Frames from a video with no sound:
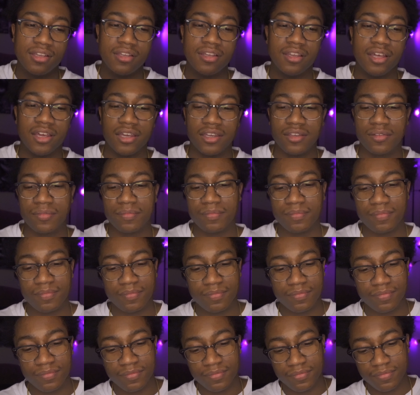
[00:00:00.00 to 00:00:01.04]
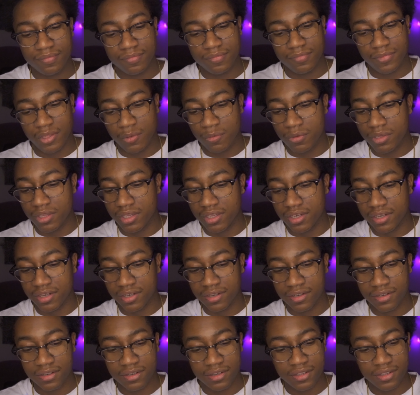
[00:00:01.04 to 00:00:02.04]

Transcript: Like, you can